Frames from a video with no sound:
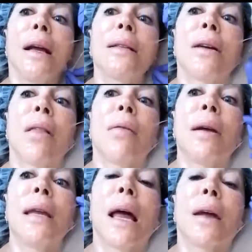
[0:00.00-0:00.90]
It's all the
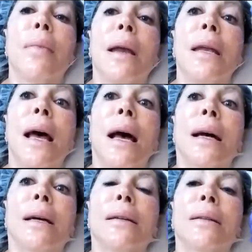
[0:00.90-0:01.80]
way down on my
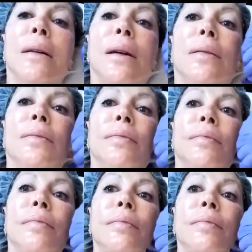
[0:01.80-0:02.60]
neck, so